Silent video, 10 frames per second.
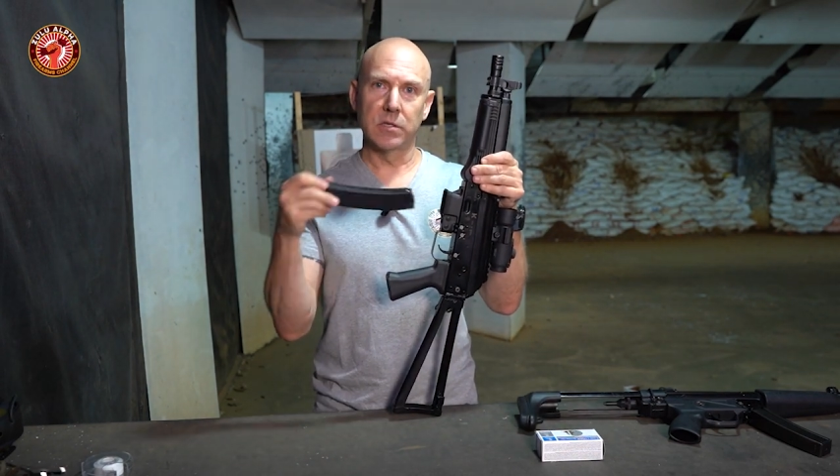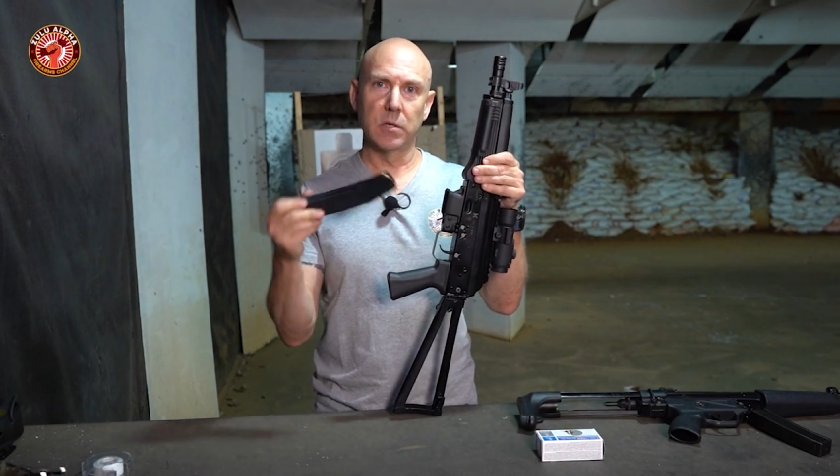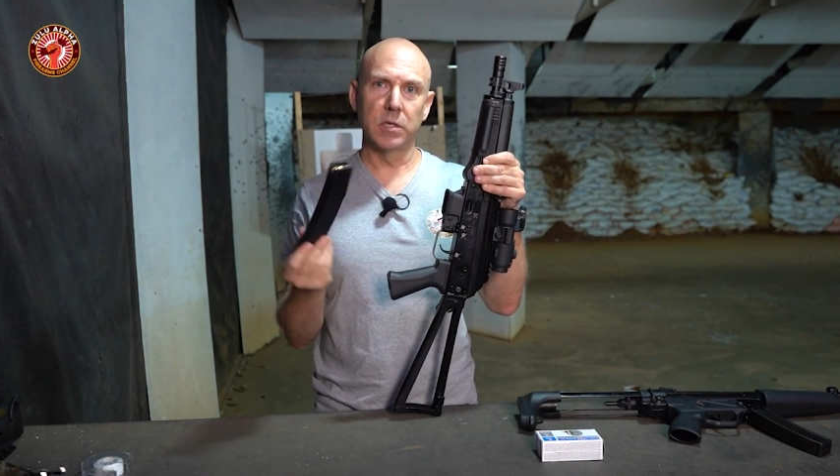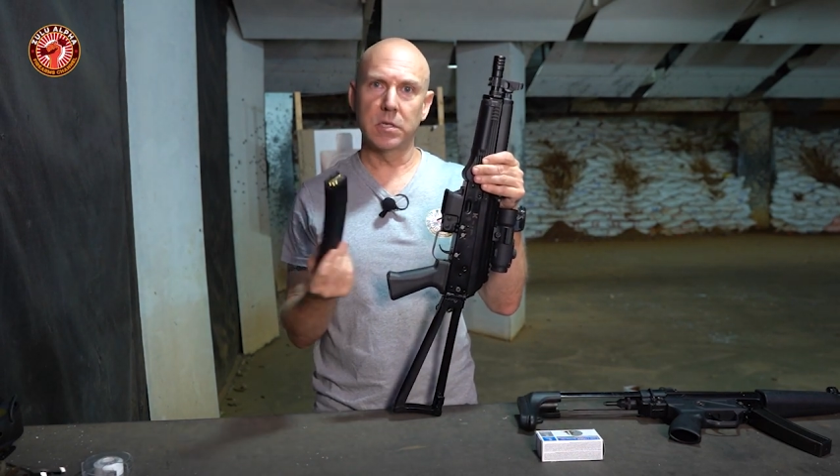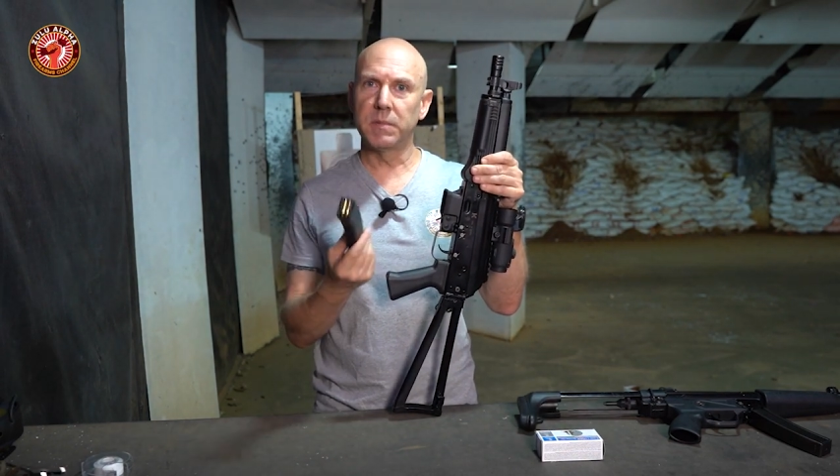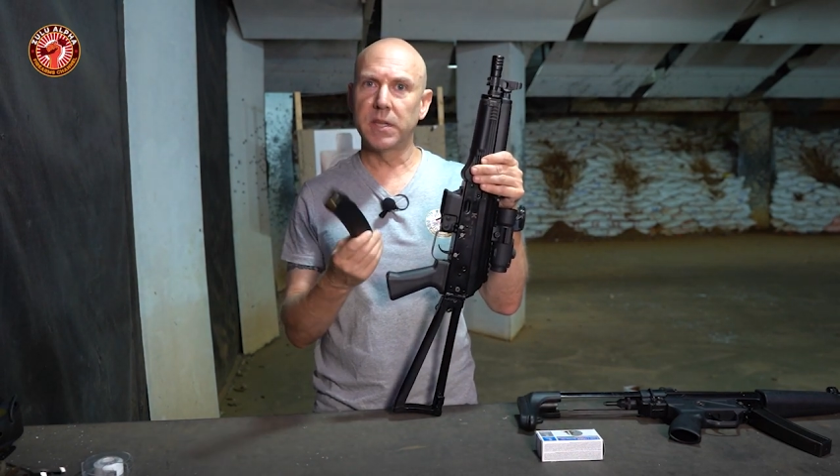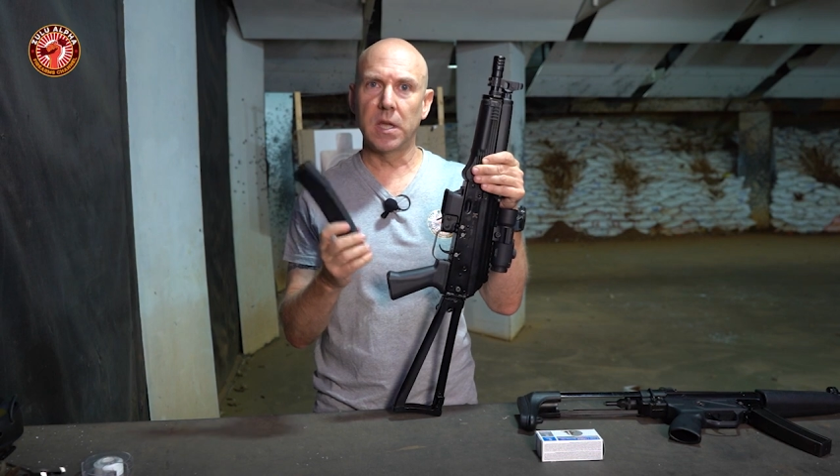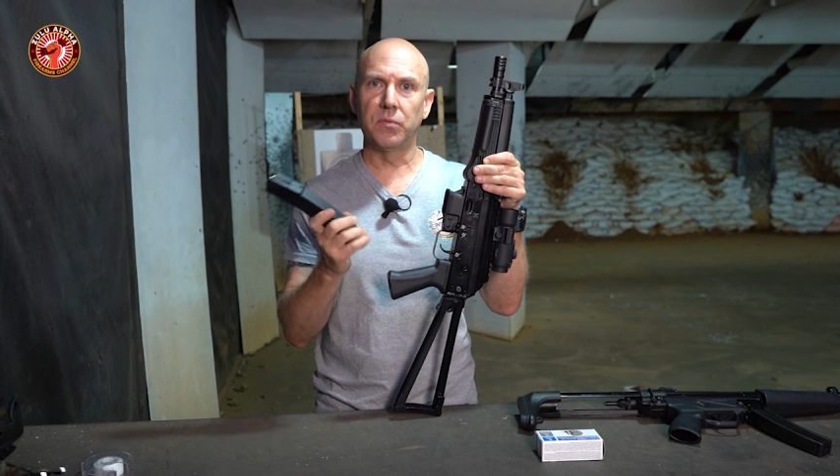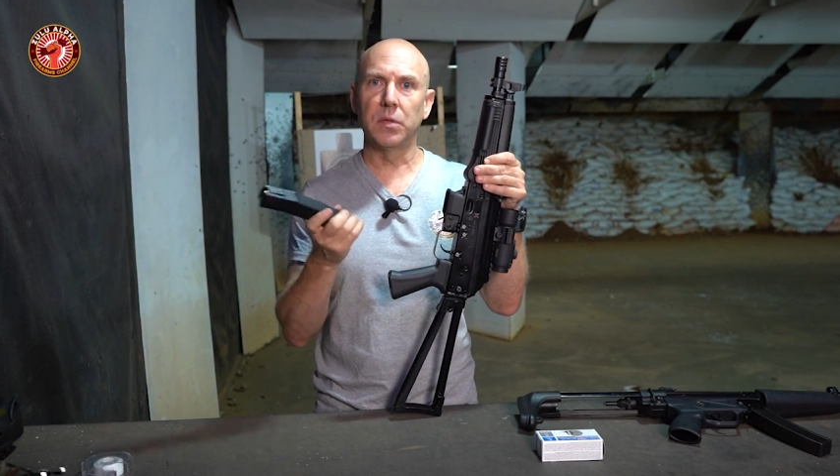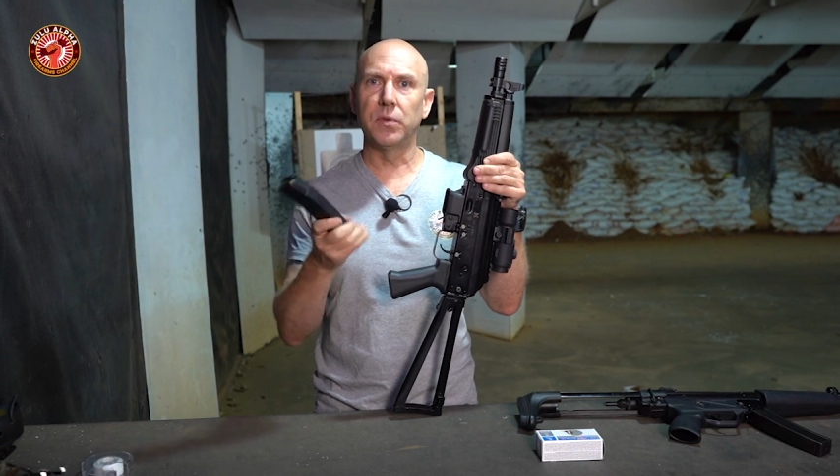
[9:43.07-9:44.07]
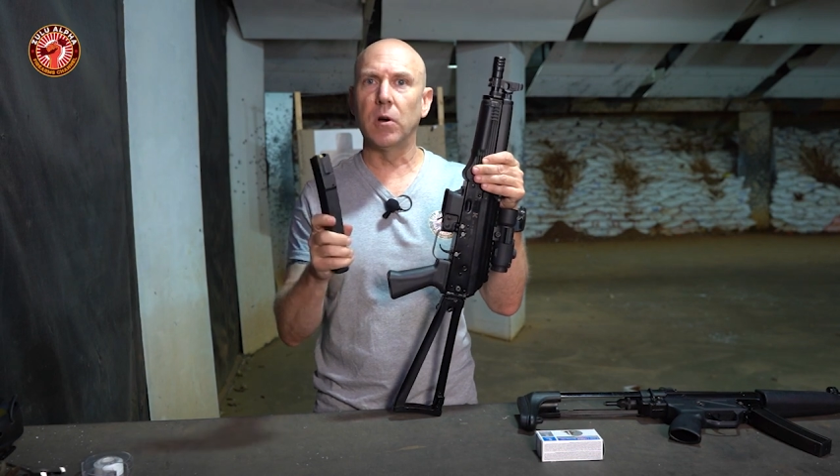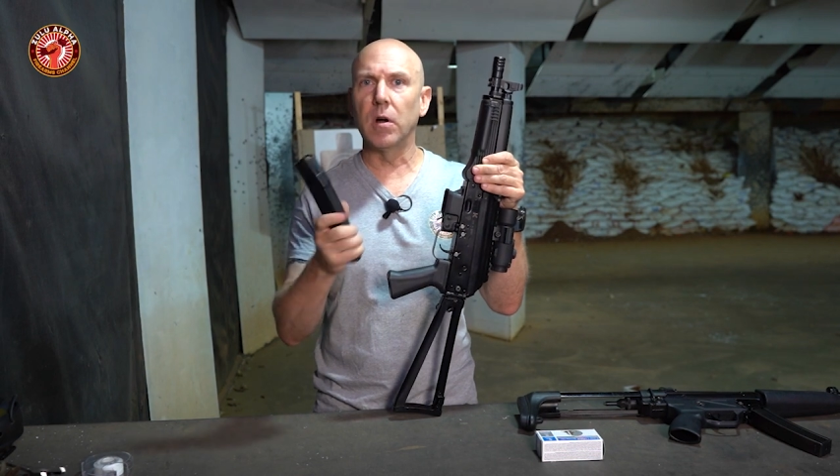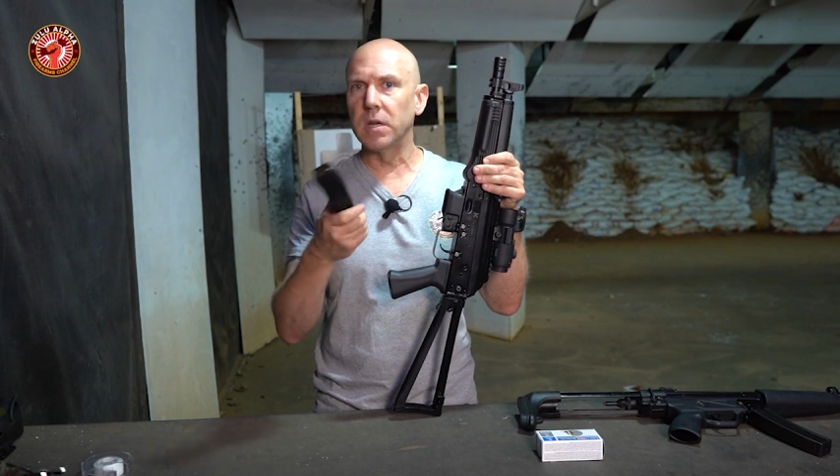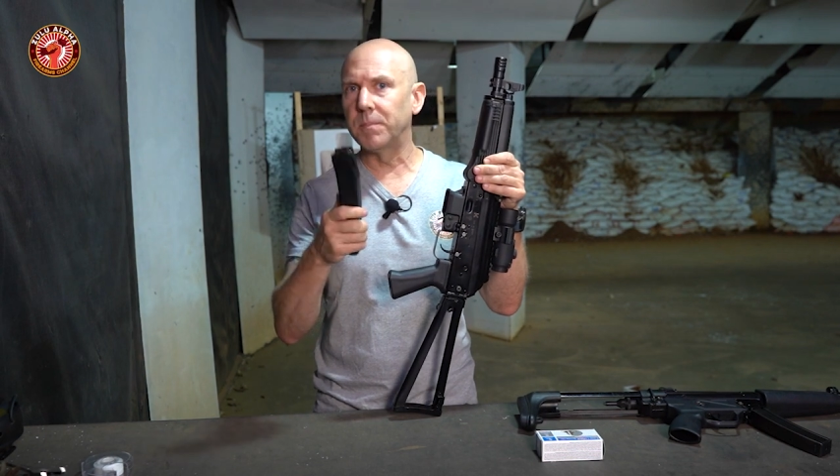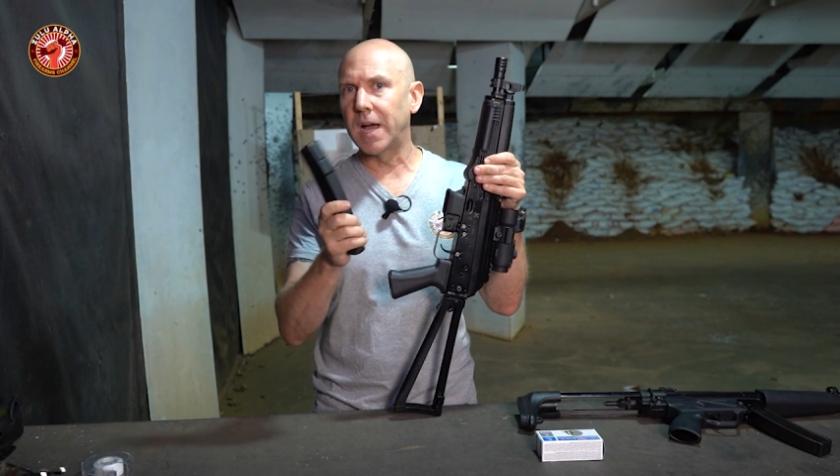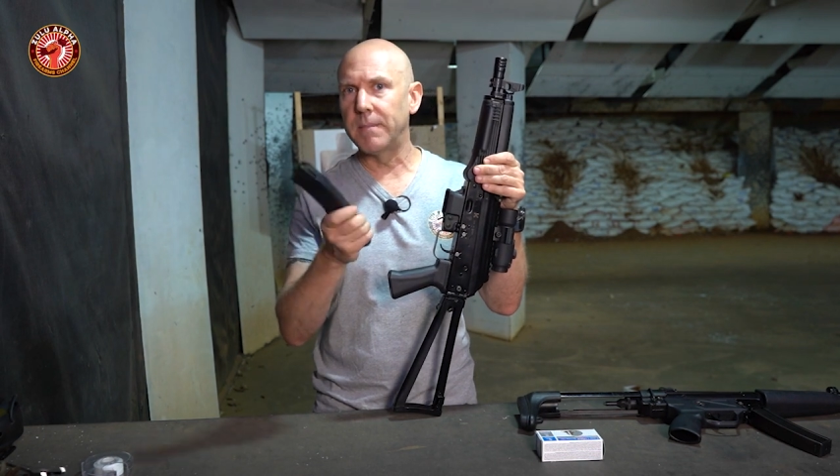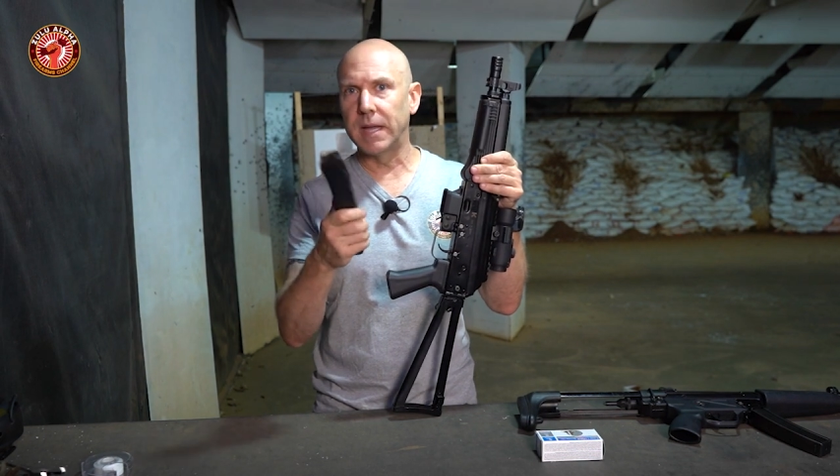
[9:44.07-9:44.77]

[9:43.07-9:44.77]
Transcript: So just be careful if you are going to buy